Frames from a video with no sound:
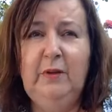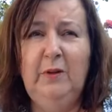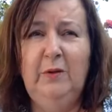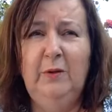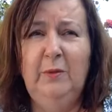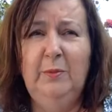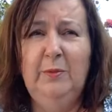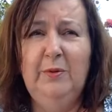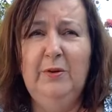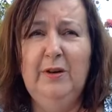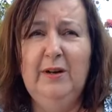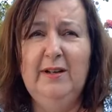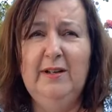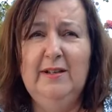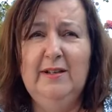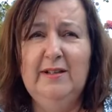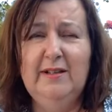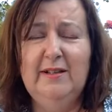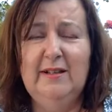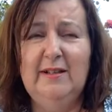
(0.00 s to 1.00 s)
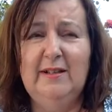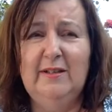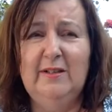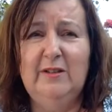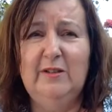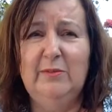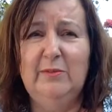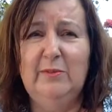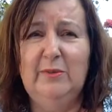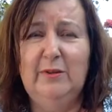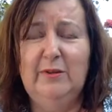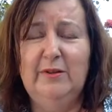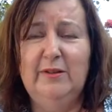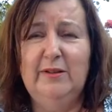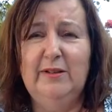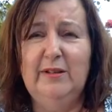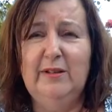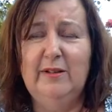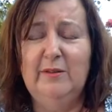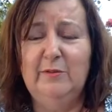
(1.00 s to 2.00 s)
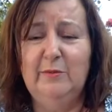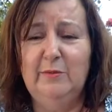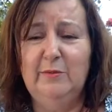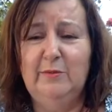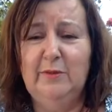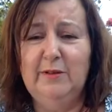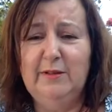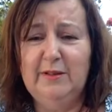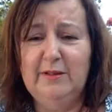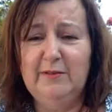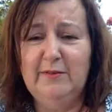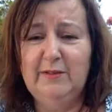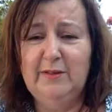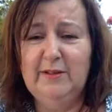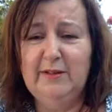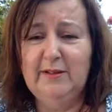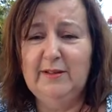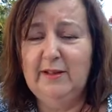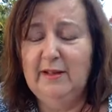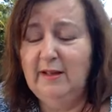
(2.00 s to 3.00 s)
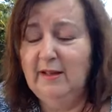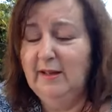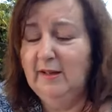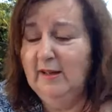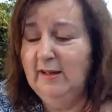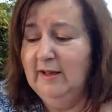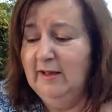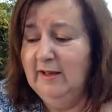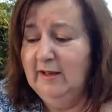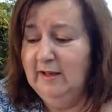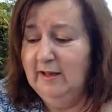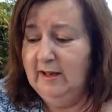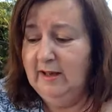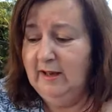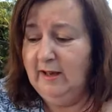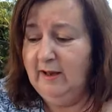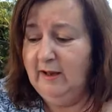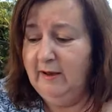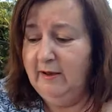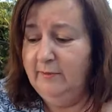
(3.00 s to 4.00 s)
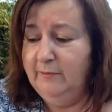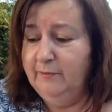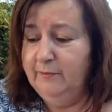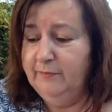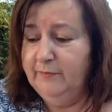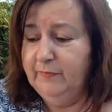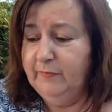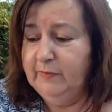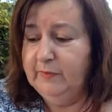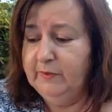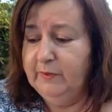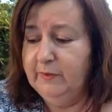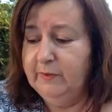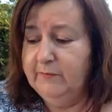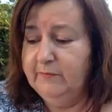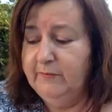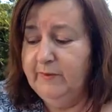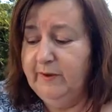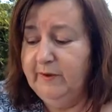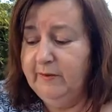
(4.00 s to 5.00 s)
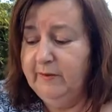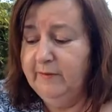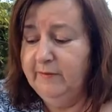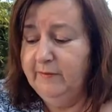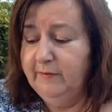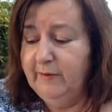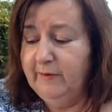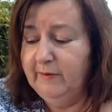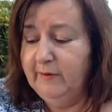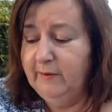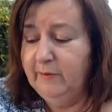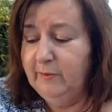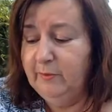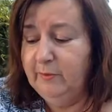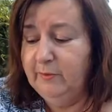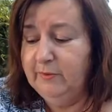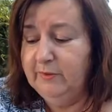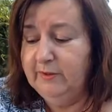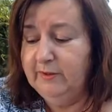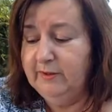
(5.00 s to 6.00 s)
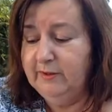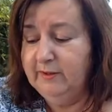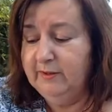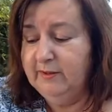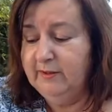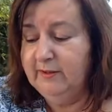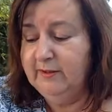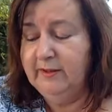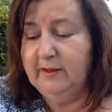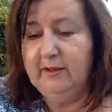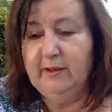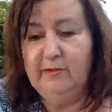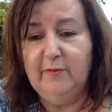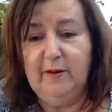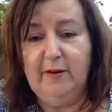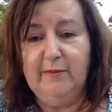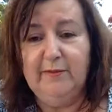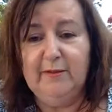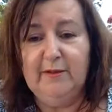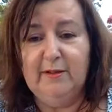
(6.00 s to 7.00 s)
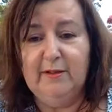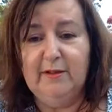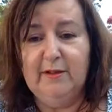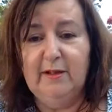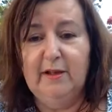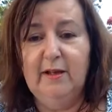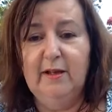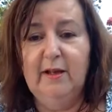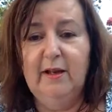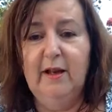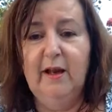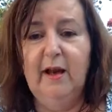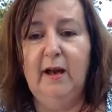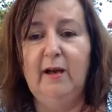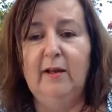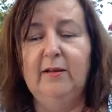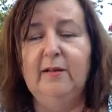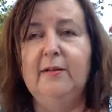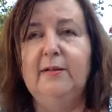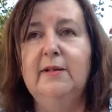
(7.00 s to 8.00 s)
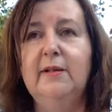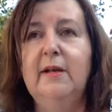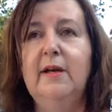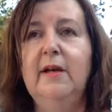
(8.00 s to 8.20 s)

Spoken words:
upgrades, ascension process, all the rest of it. So it's very, very important to stay grounded and